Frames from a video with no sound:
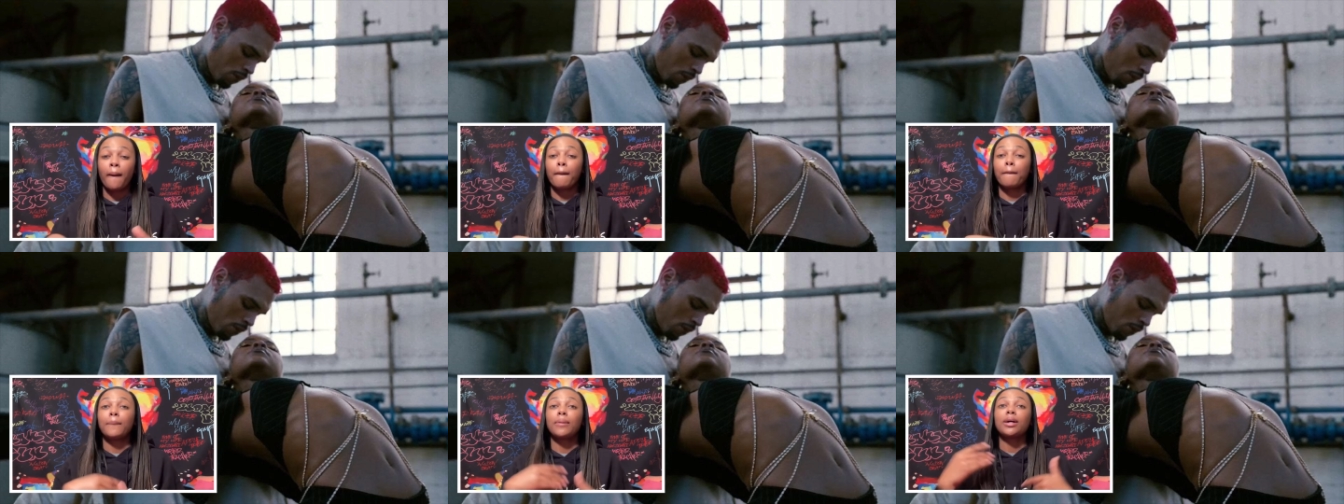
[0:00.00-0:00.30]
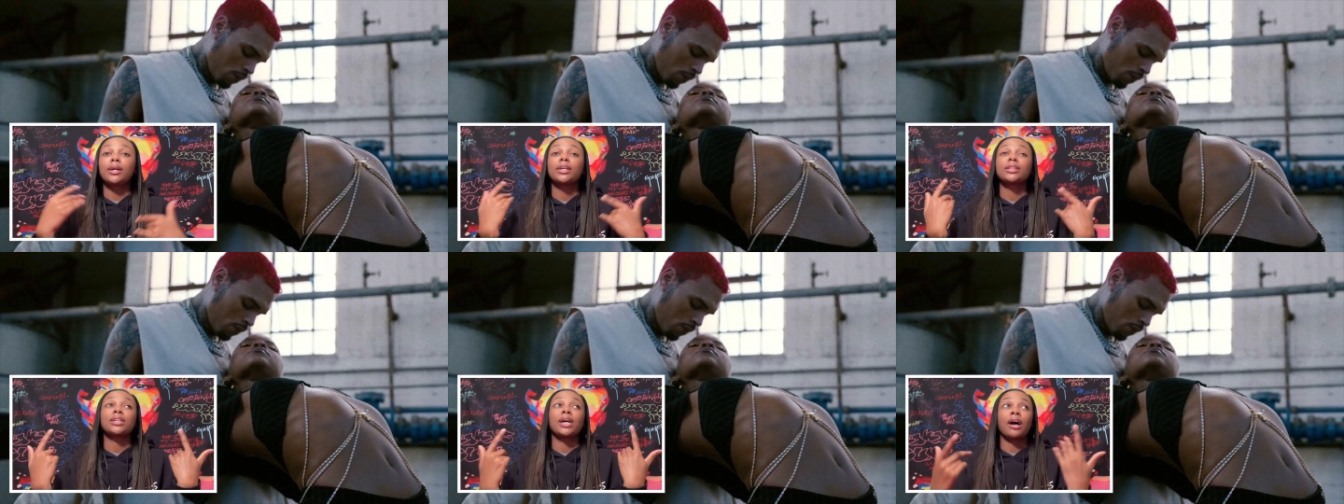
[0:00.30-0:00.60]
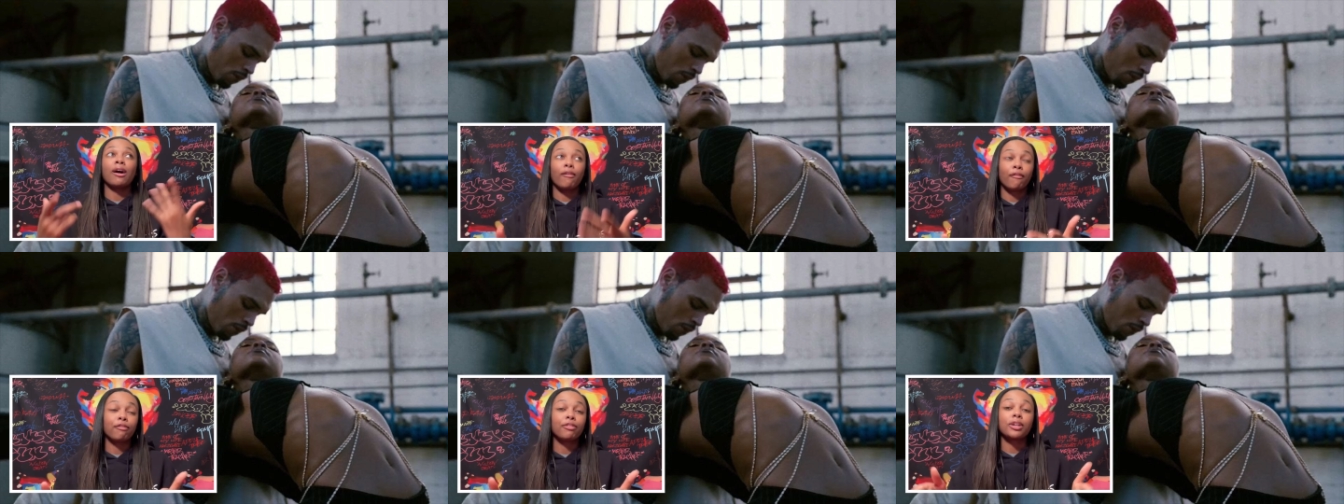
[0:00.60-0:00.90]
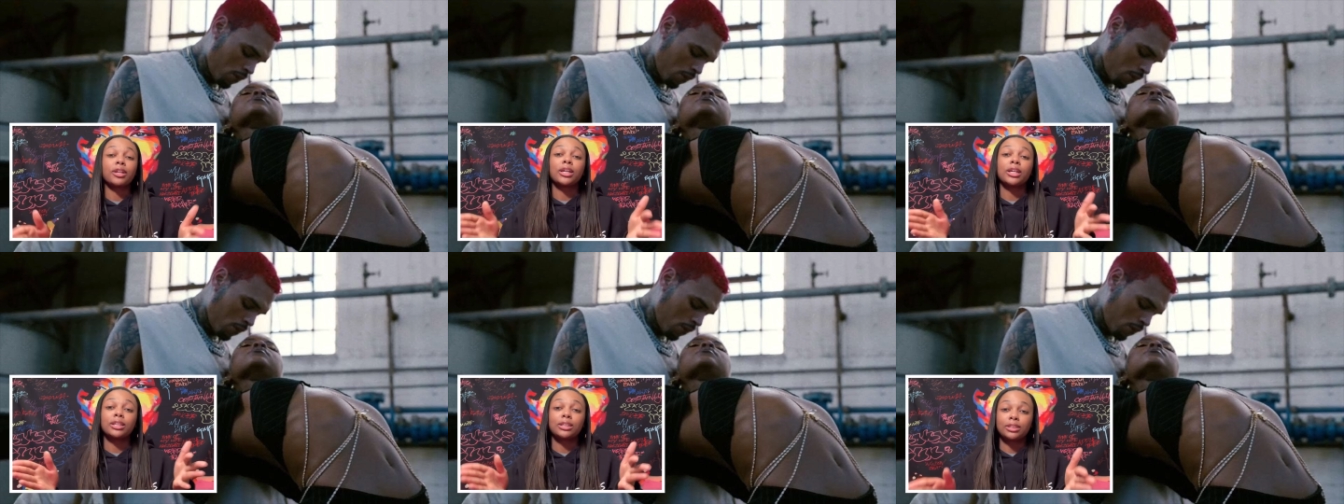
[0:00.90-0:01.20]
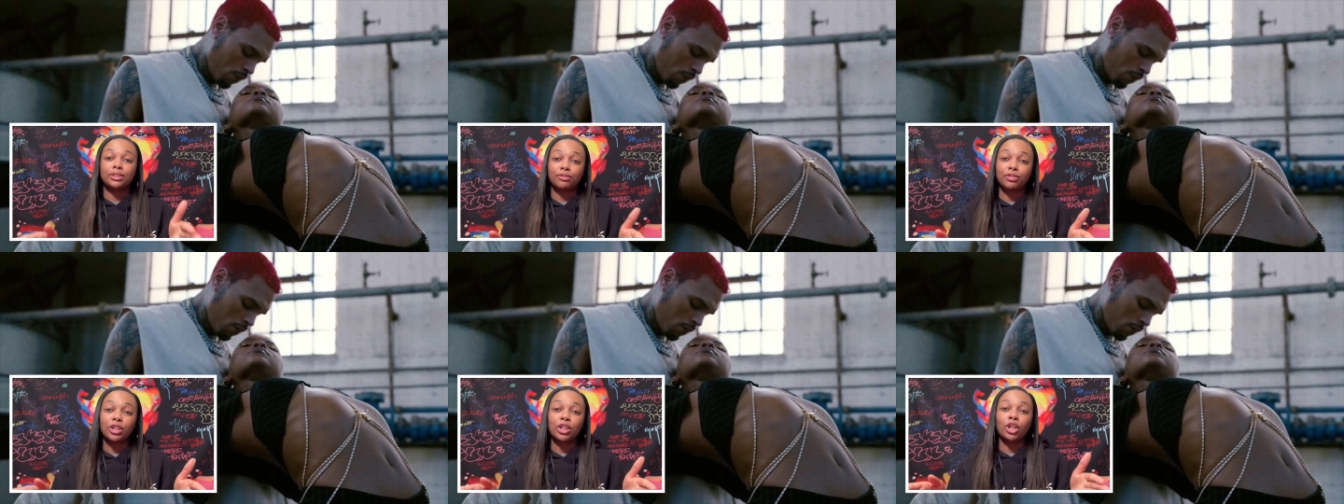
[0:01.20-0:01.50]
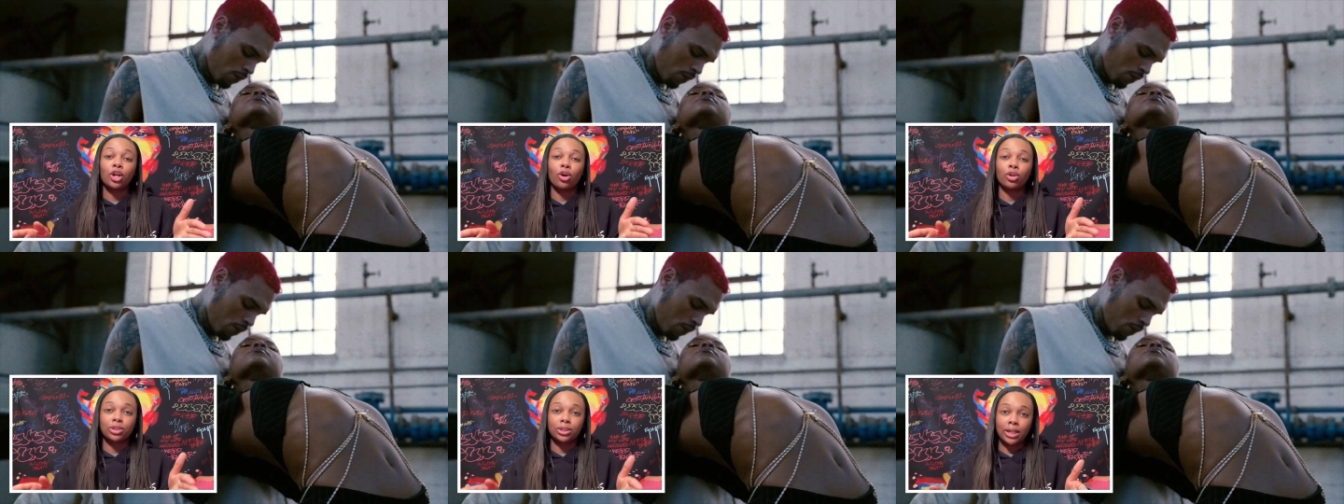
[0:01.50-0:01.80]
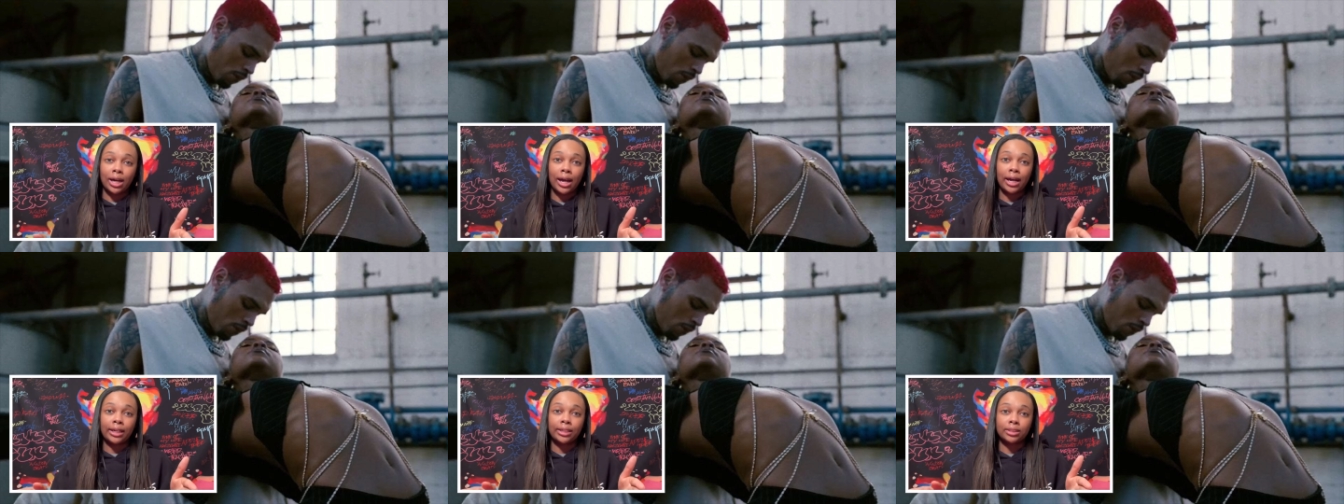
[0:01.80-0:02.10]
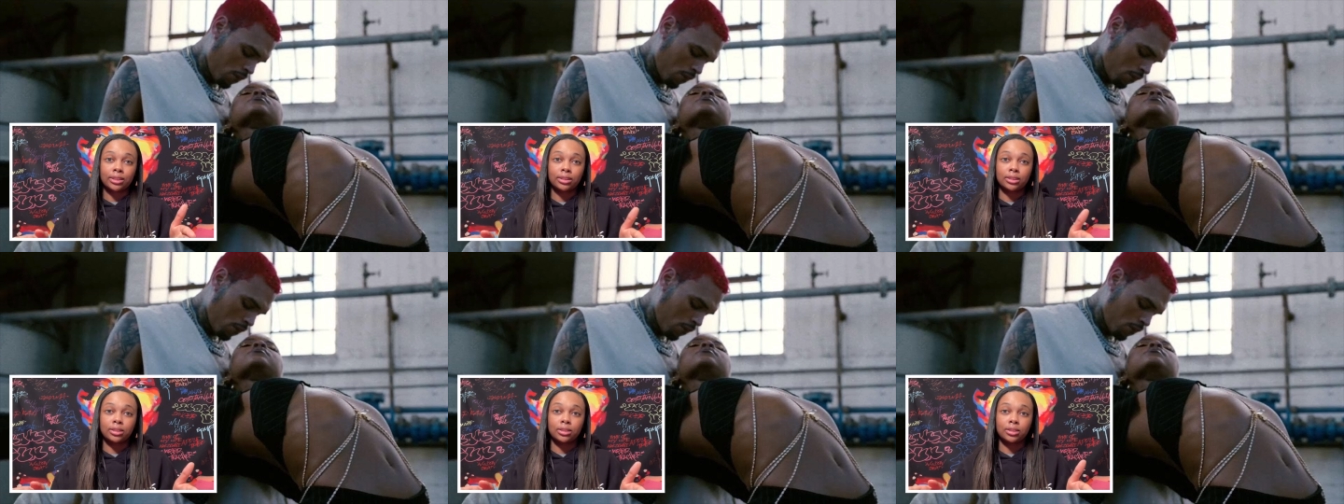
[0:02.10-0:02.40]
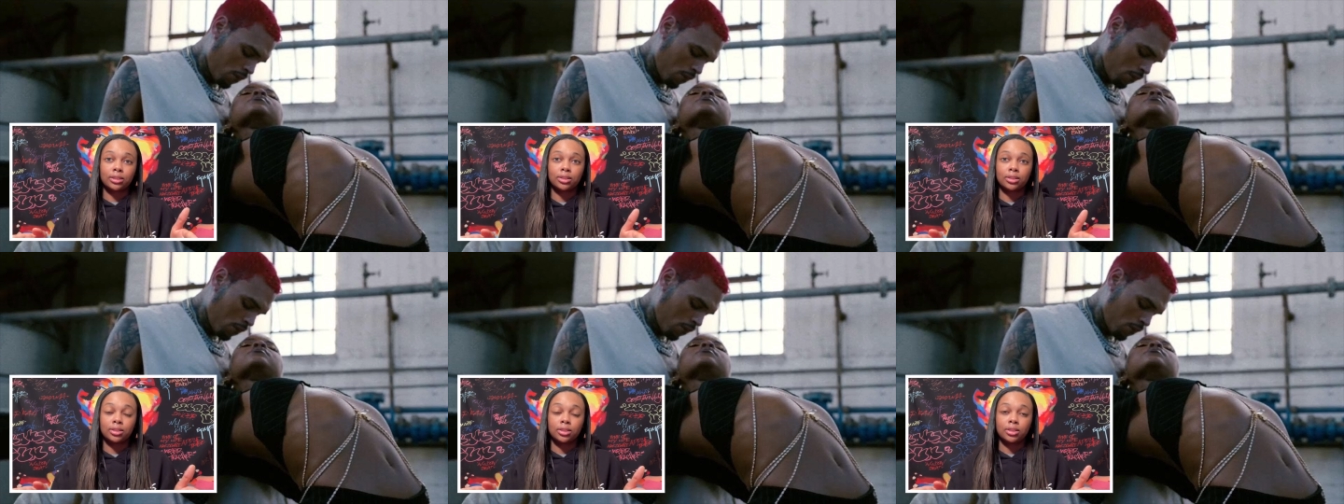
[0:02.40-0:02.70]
But his outfit in this video is nice.